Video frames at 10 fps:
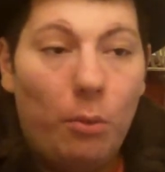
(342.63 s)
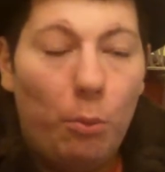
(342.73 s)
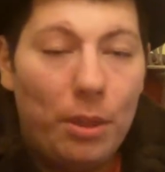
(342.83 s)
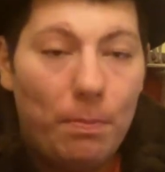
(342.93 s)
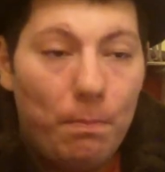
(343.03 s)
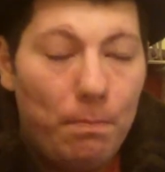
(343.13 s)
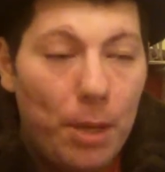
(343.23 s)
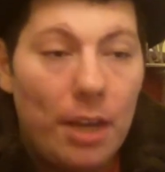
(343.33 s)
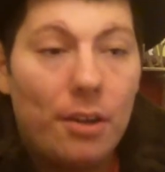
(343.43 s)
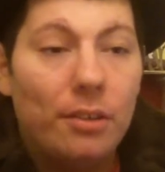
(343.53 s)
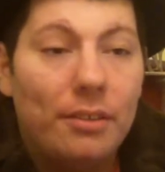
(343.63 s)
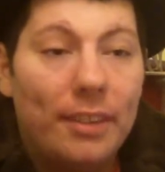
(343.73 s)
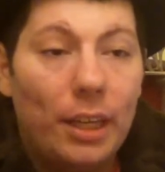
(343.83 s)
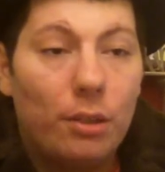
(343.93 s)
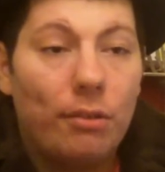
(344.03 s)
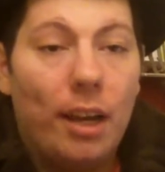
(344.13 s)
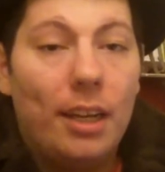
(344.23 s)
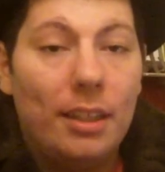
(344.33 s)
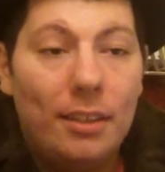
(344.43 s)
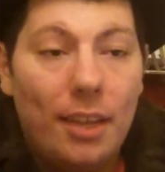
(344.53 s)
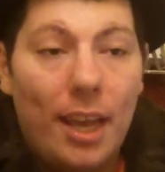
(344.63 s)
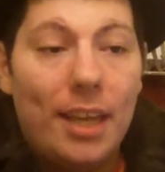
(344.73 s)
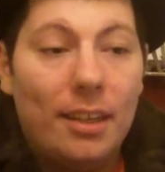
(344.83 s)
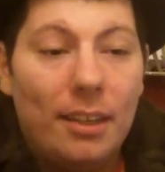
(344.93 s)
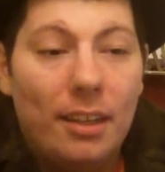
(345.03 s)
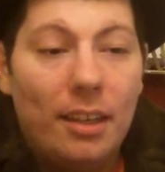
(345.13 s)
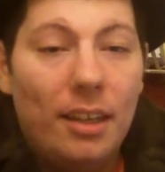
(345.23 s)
with beers they try to take